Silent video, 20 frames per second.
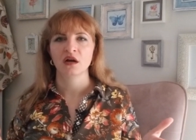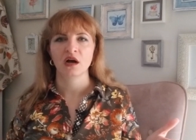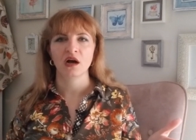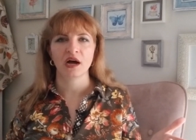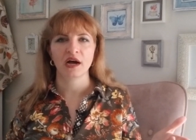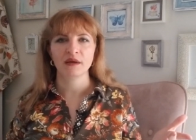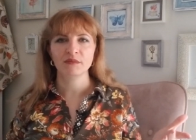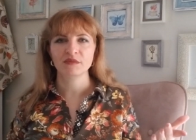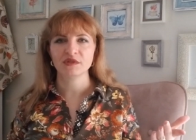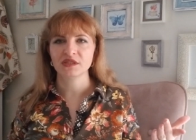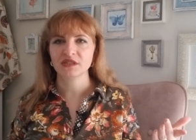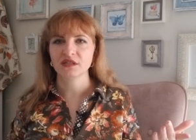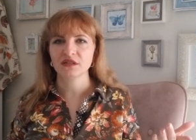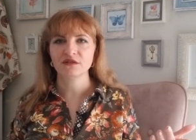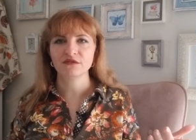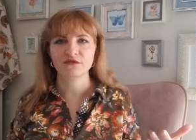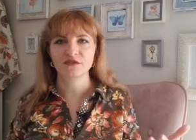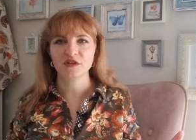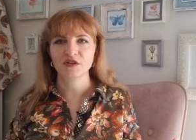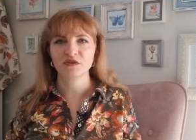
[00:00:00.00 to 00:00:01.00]
I'm still
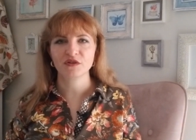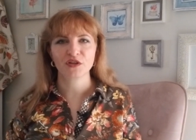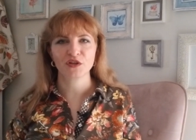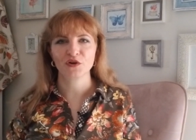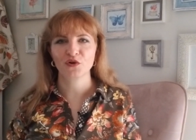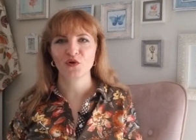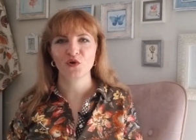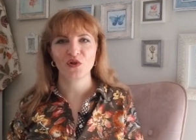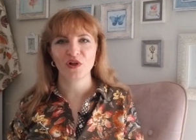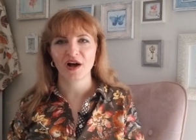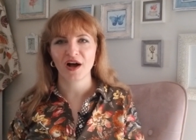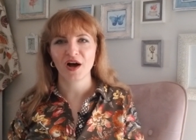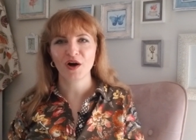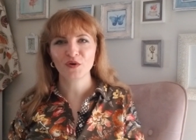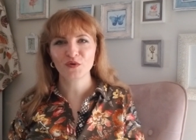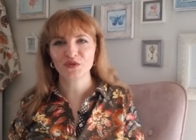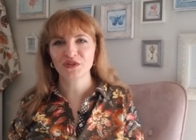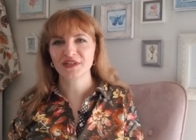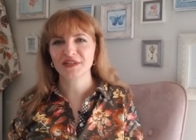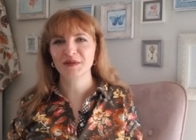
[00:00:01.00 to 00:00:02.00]
figuring it all
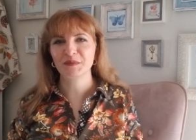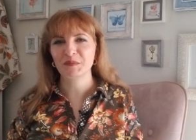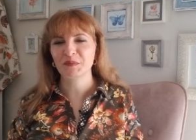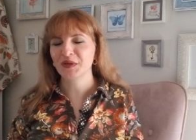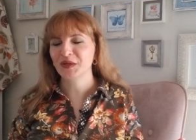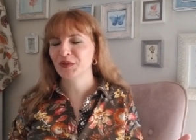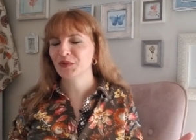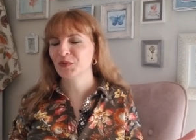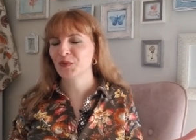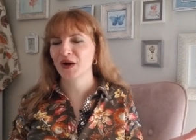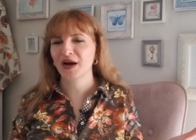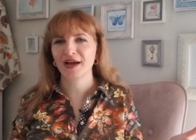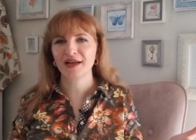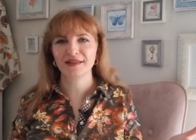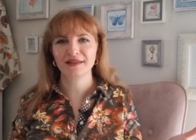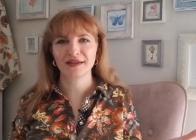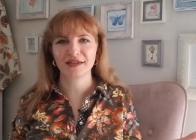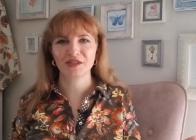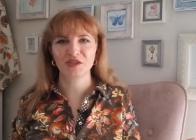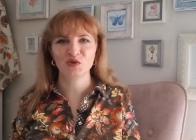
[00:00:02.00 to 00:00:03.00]
out, and
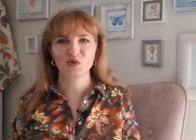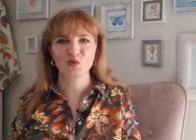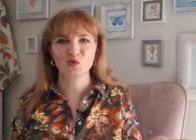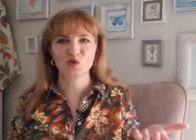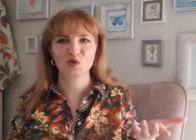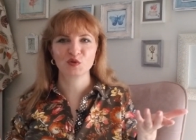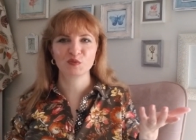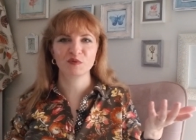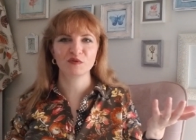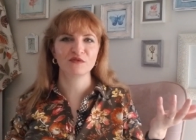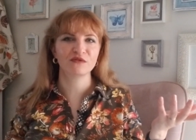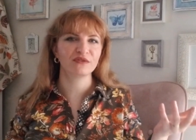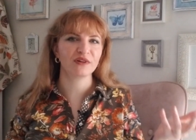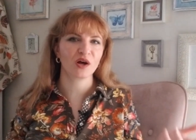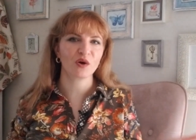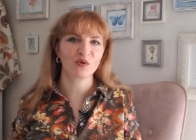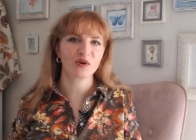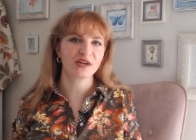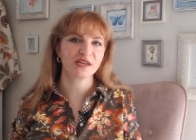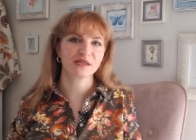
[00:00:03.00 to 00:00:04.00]
meanwhile I use
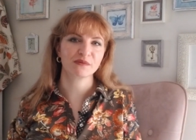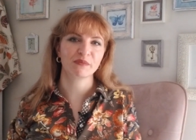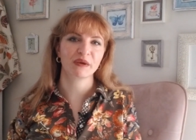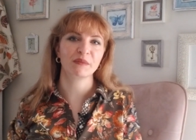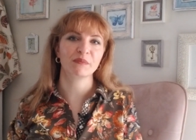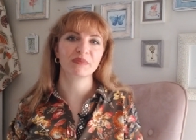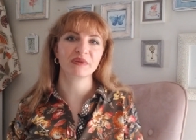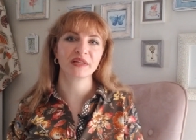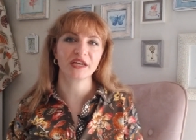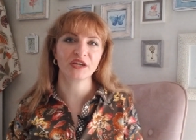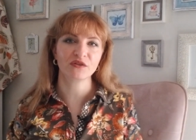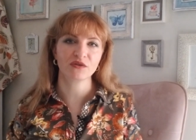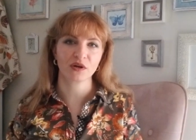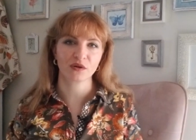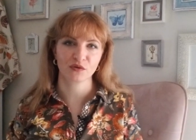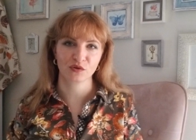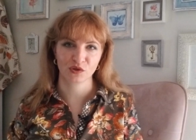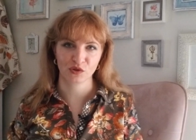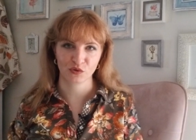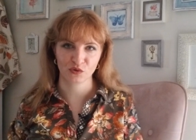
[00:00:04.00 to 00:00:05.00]
Spoonflower as my
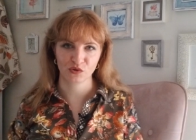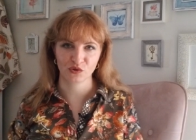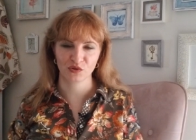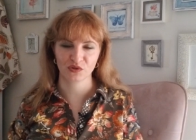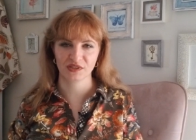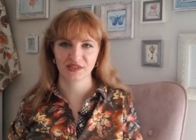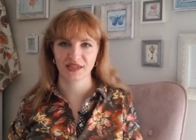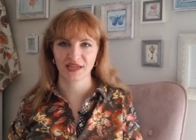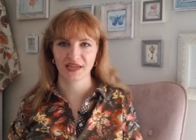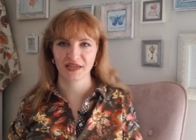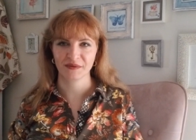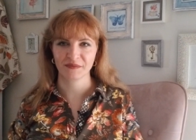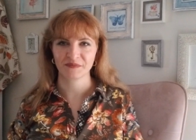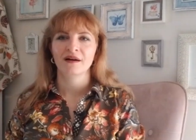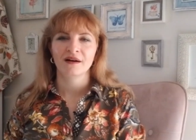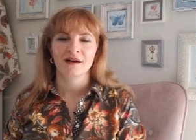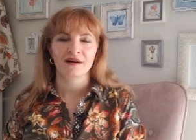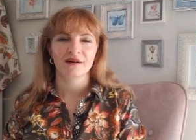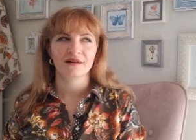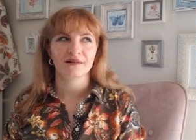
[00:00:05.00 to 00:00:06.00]
playground, so to say.
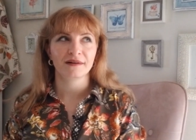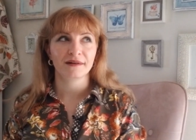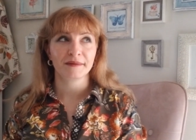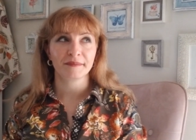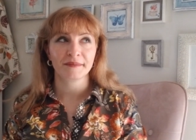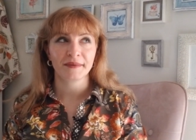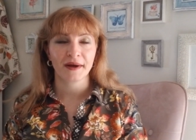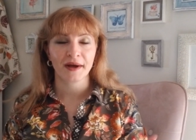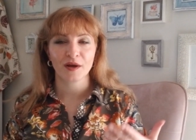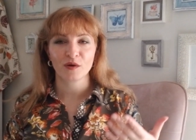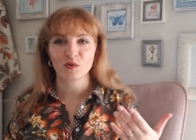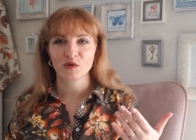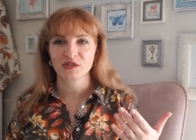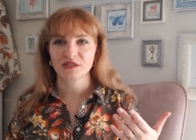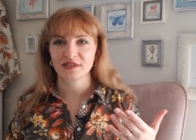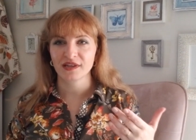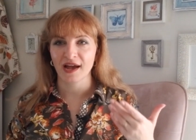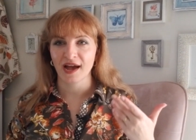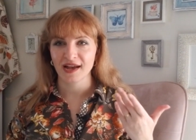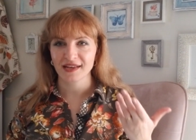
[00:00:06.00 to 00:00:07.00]
I
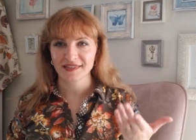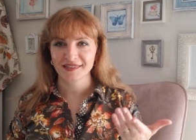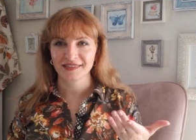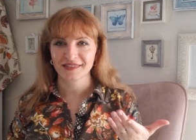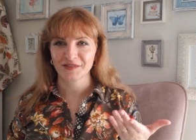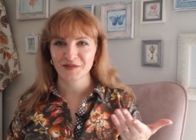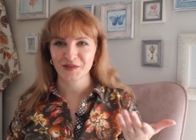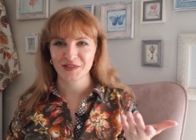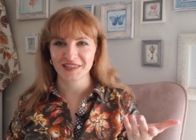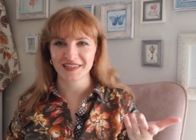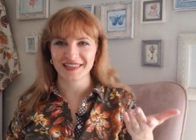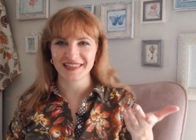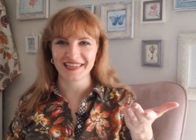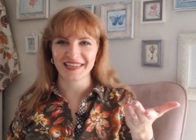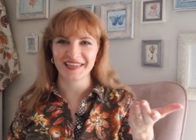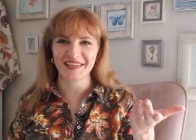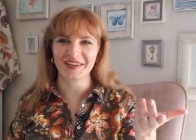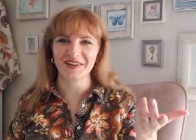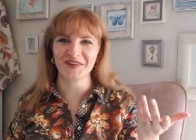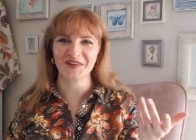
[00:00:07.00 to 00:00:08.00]
was asked recently
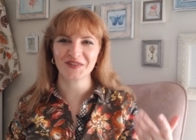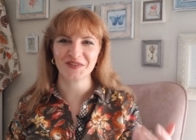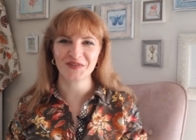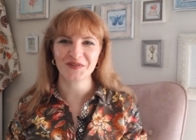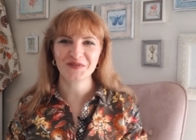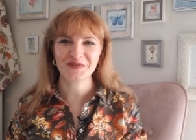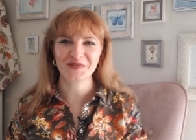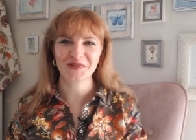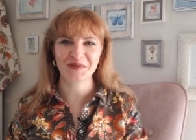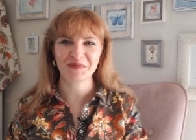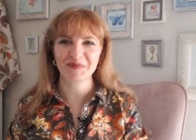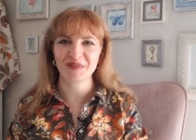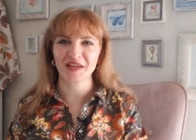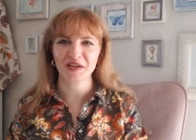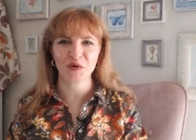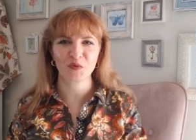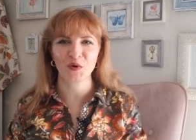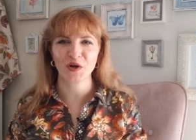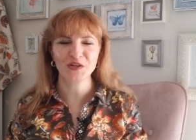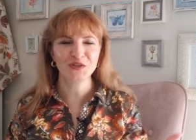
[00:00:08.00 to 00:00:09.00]
here on YouTube,
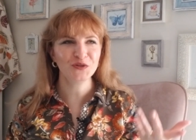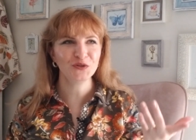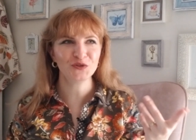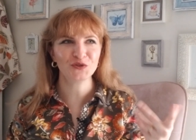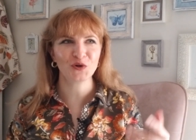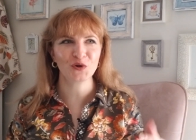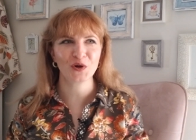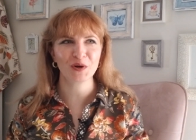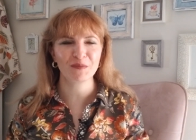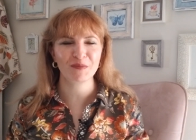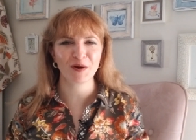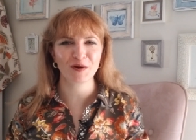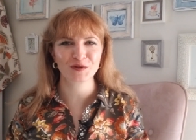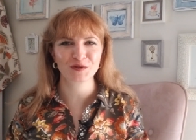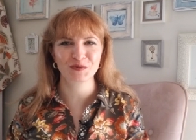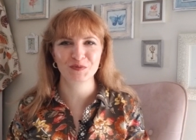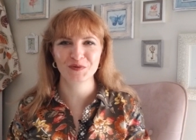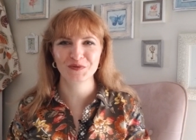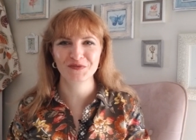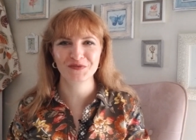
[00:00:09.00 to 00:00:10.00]
like, why do you talk about
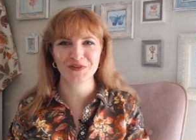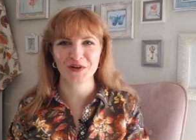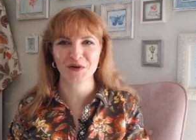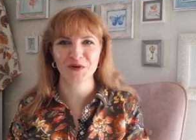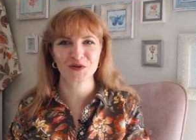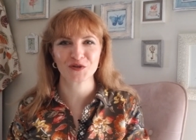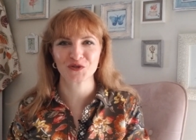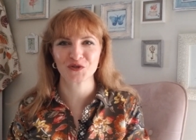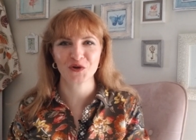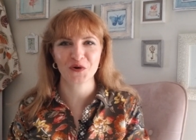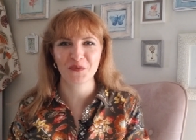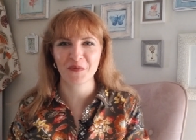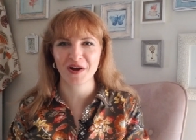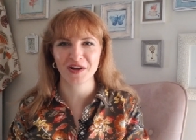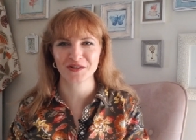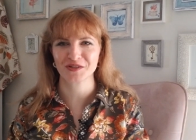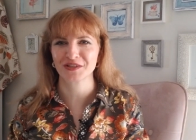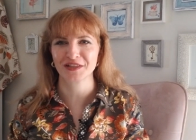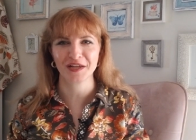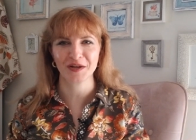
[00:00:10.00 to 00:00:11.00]
Spoonflower so
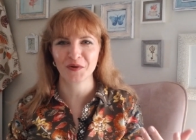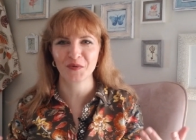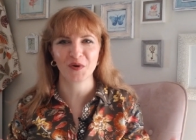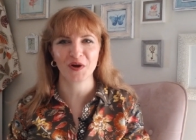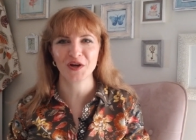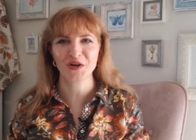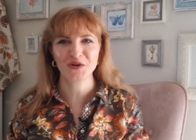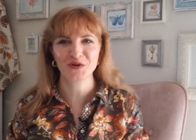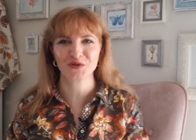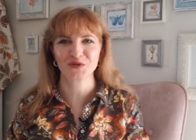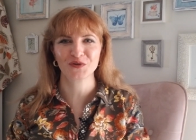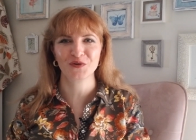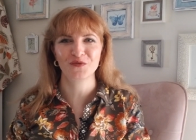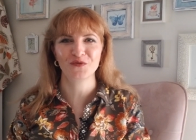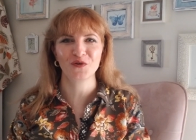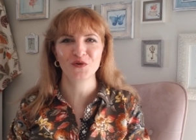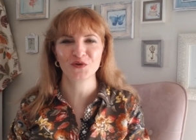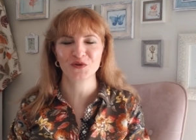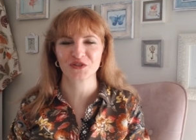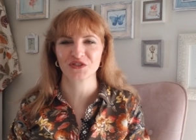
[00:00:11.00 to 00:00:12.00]
much? Like, why are you so
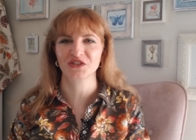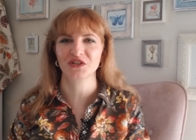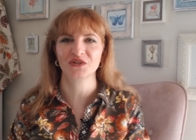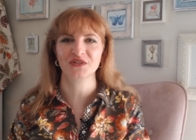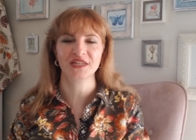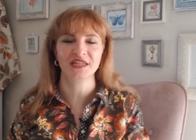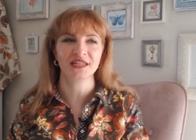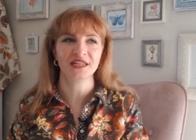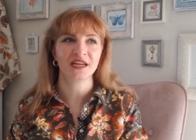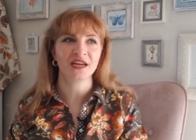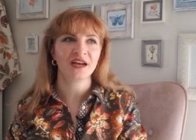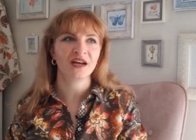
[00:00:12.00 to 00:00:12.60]
focused on it?